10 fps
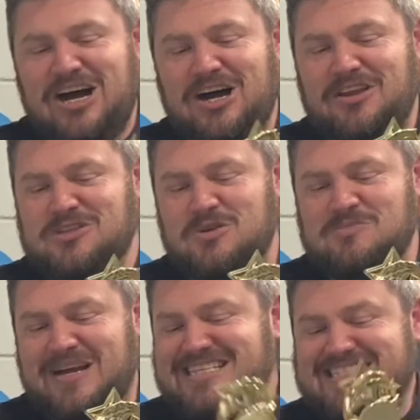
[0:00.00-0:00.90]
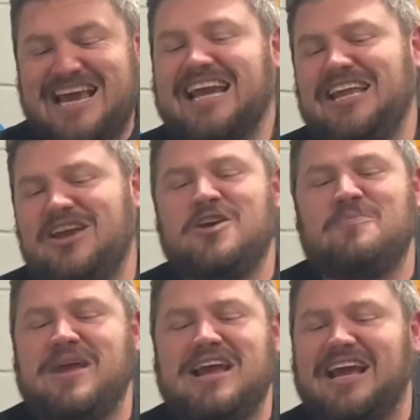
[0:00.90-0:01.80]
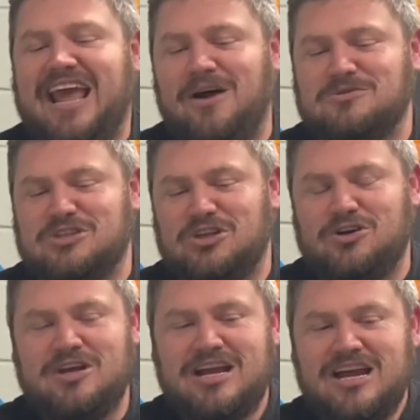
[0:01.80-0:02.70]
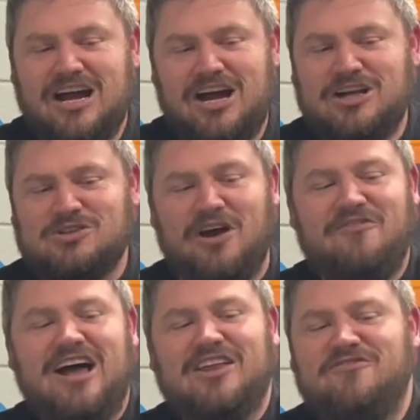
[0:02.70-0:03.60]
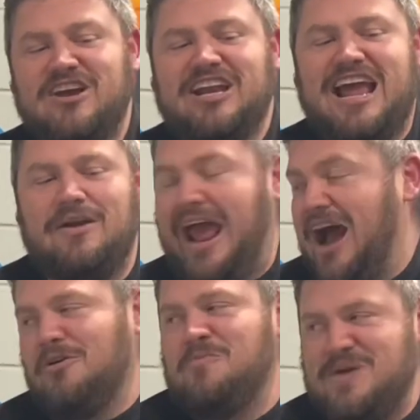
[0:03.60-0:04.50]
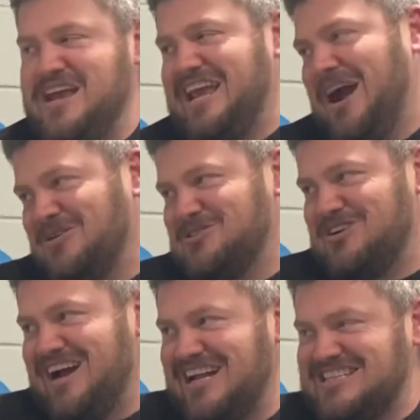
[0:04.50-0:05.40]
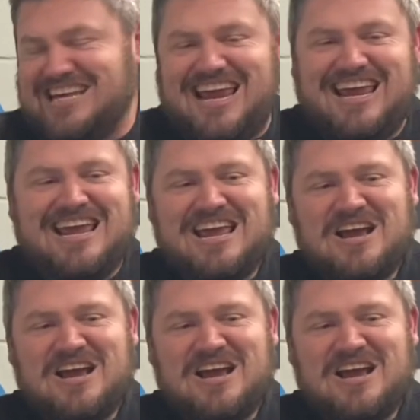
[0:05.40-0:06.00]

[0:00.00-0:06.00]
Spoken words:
This was my second year being a counselor, so I finally figured out how to be a counselor, I'd say.